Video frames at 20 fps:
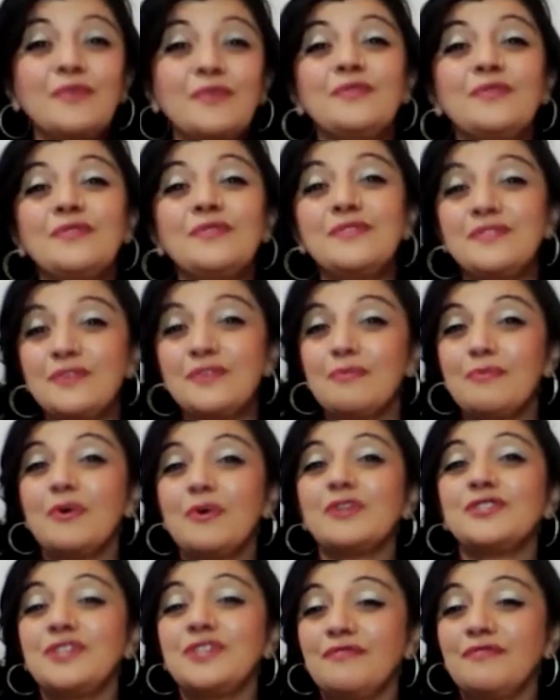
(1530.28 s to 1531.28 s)
those
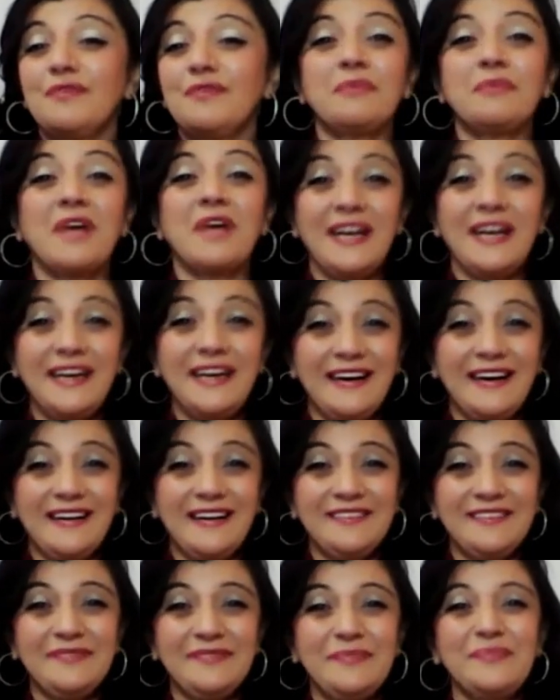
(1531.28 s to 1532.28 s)
watching from
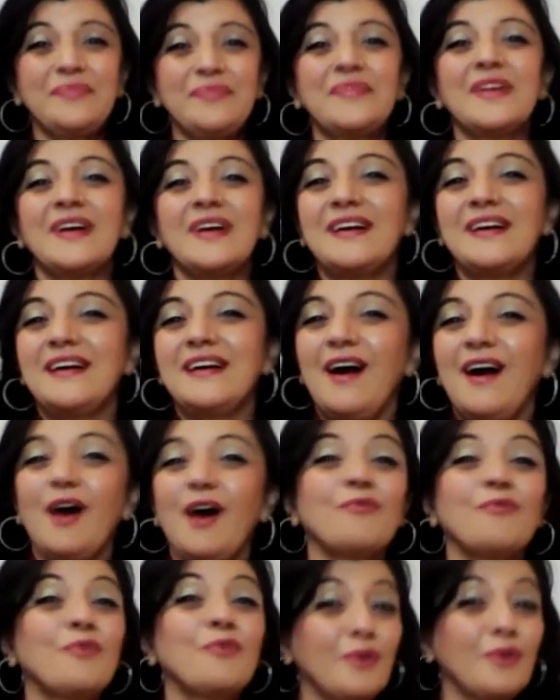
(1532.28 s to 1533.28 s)
Kenya,
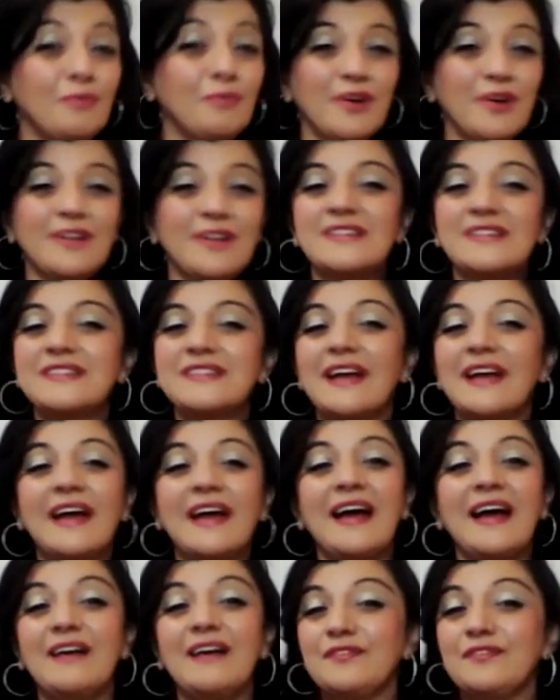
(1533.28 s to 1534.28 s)
our role models, and
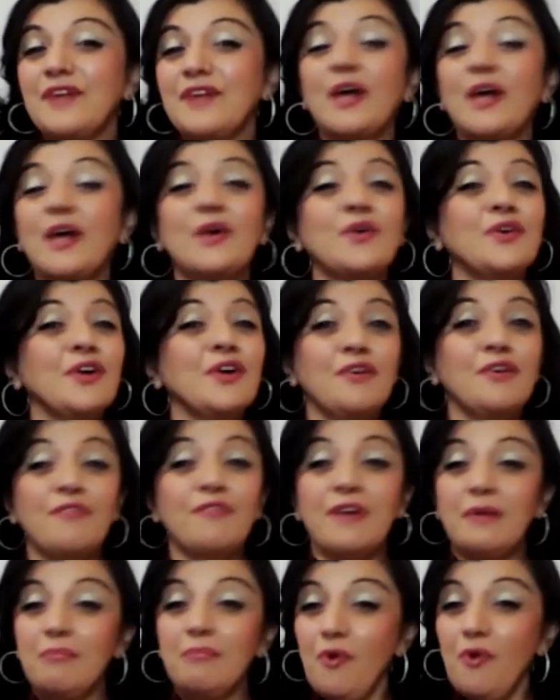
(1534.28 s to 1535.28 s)
I couldn't
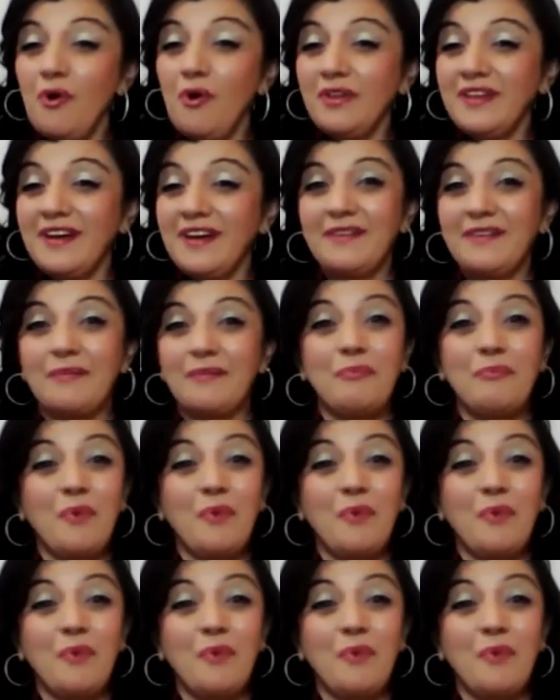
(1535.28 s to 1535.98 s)
agree more than